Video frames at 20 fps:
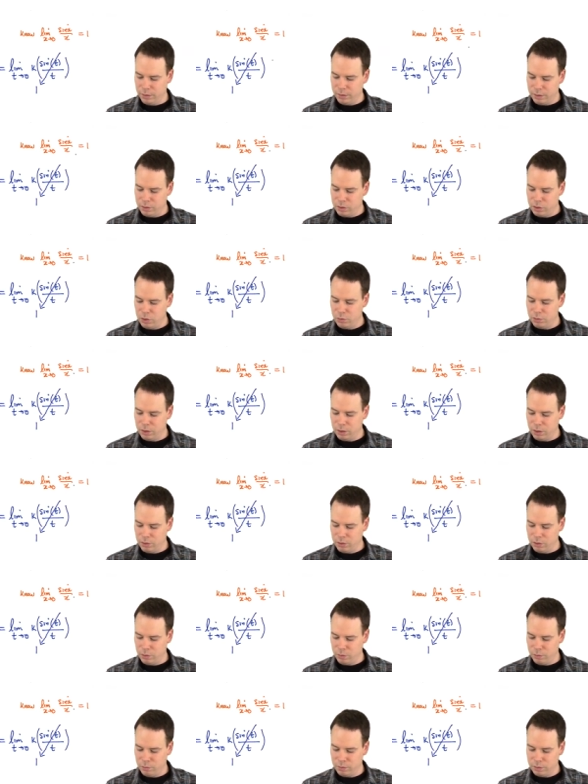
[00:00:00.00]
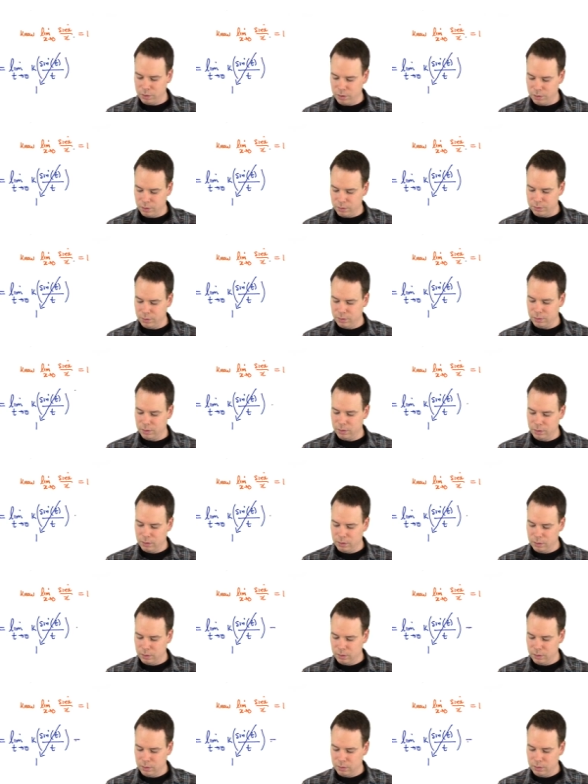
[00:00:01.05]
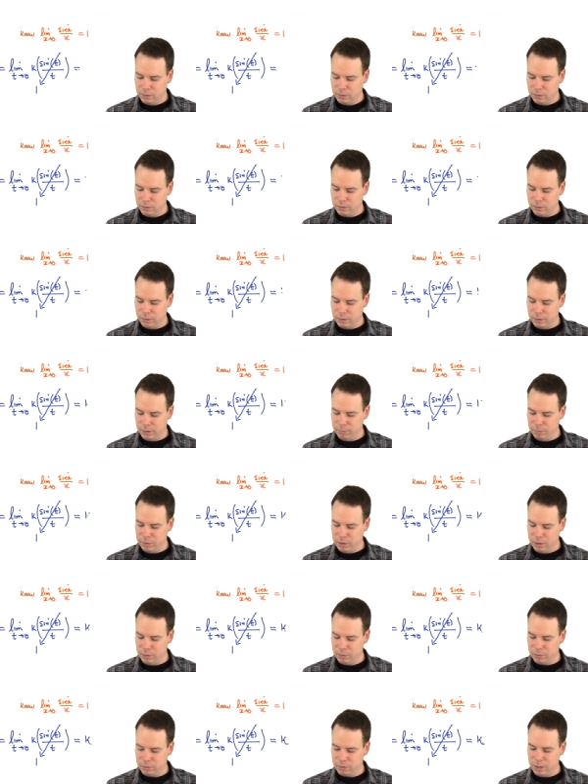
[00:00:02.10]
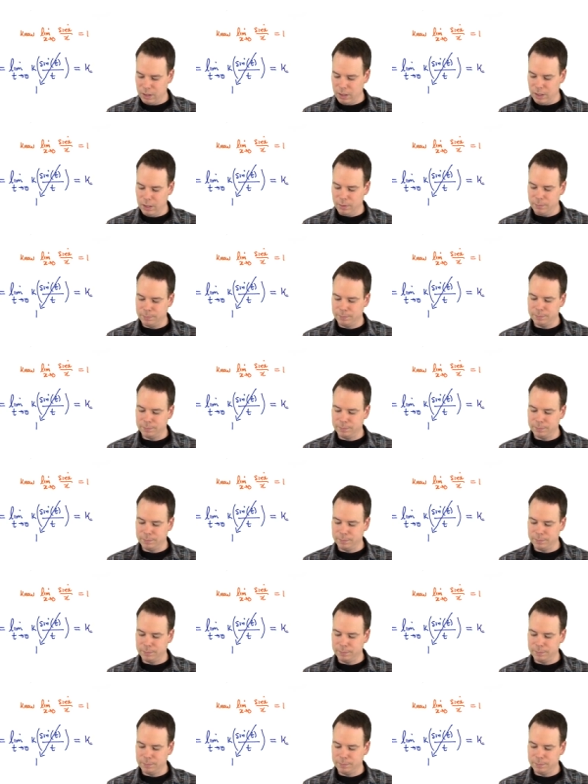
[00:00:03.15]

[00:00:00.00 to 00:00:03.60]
That's using our known result. So the limit here is k.